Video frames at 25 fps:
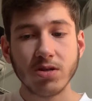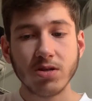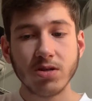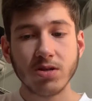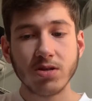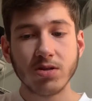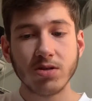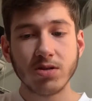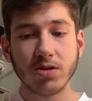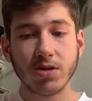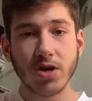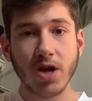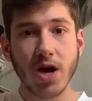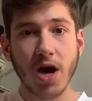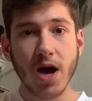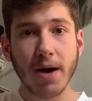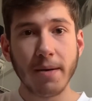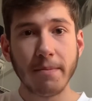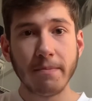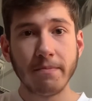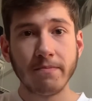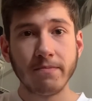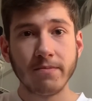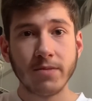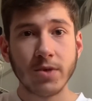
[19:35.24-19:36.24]
So yeah,
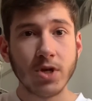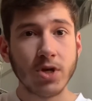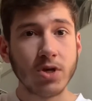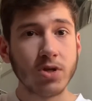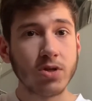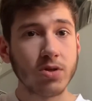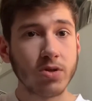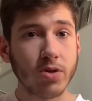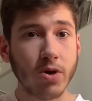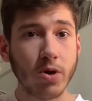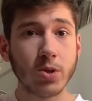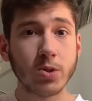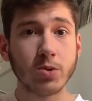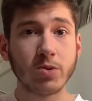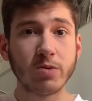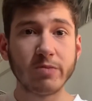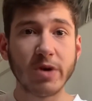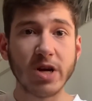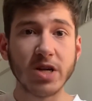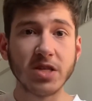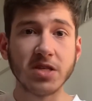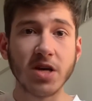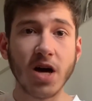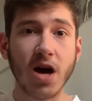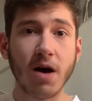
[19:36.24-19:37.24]
those were my
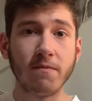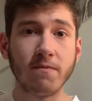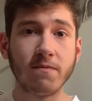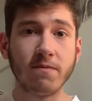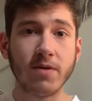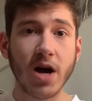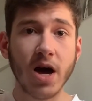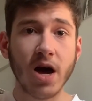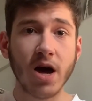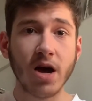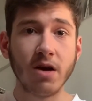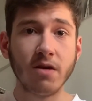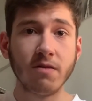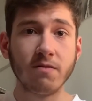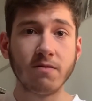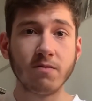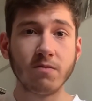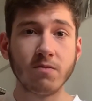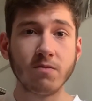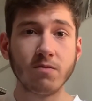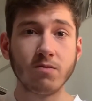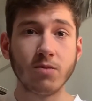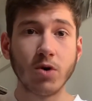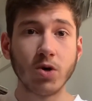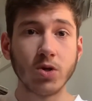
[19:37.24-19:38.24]
top 5
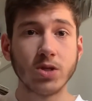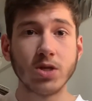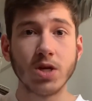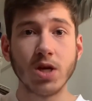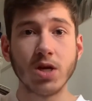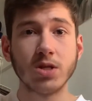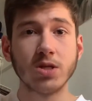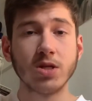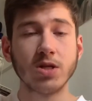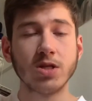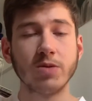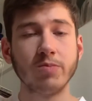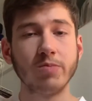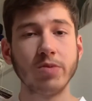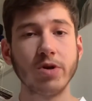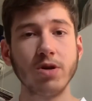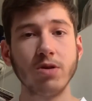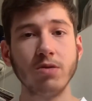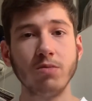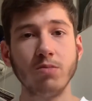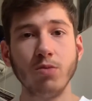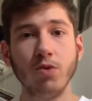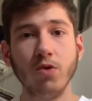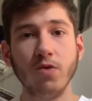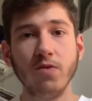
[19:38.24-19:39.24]
most anticipated
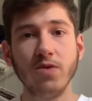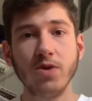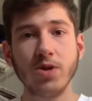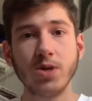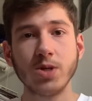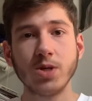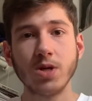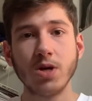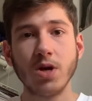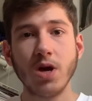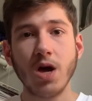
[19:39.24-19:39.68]
movies.